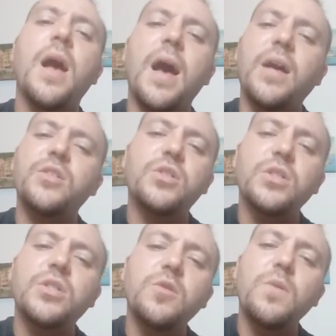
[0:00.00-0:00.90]

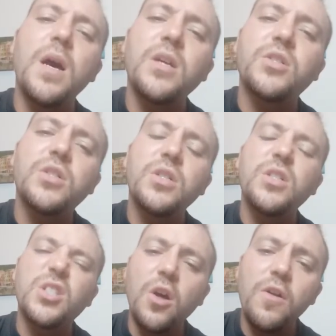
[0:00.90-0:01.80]
ashes to
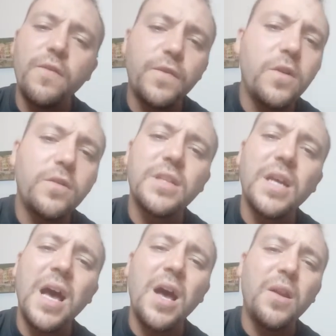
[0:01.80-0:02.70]
ashes, all fall
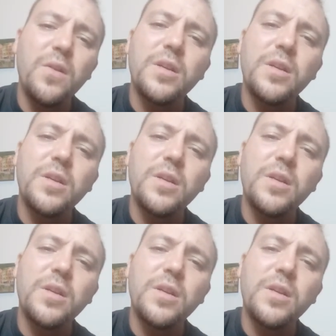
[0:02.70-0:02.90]
down.